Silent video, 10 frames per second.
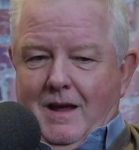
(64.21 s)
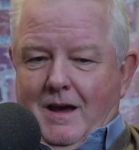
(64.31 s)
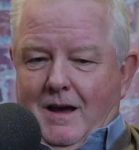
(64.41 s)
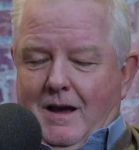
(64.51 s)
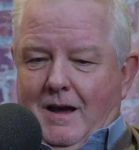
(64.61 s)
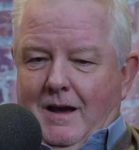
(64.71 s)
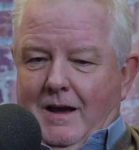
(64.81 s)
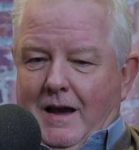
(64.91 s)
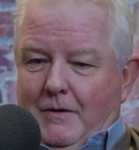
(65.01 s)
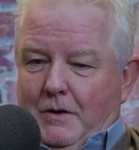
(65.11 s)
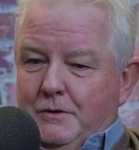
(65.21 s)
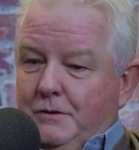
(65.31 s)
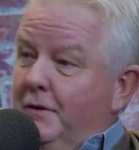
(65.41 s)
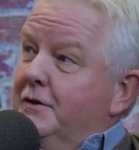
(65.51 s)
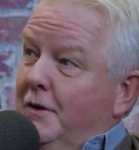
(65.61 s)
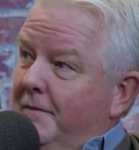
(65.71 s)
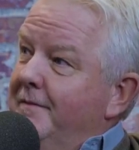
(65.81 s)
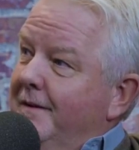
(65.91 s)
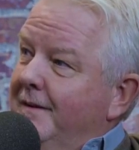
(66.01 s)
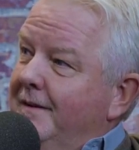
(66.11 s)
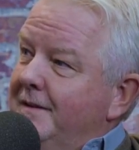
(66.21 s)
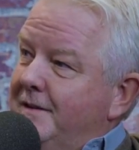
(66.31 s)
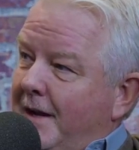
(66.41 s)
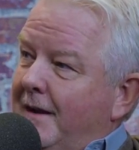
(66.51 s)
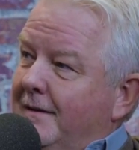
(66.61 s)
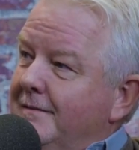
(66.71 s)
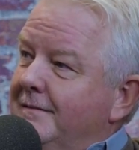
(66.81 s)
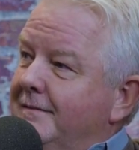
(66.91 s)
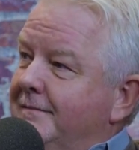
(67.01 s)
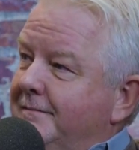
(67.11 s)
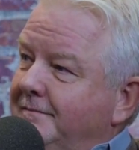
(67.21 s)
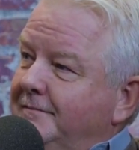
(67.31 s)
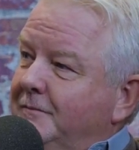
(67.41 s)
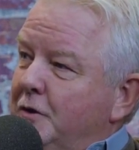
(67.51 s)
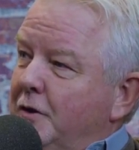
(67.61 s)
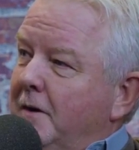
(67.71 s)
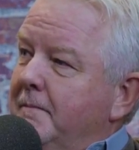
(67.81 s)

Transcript: How it goes through the turf, second, for sure.